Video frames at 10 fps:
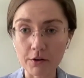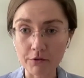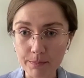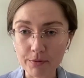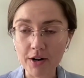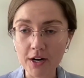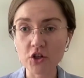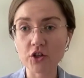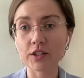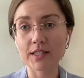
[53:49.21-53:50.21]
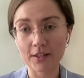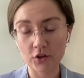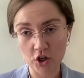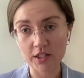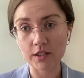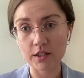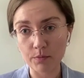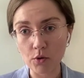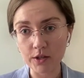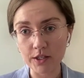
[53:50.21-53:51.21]
reparations and justice
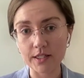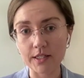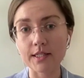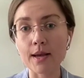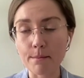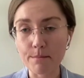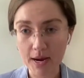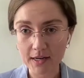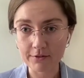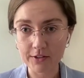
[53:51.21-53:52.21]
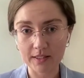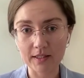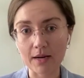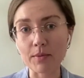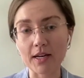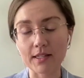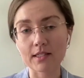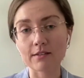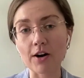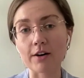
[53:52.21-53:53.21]
policies benefiting them as
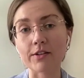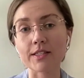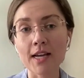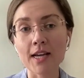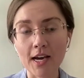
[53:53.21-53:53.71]
survivors.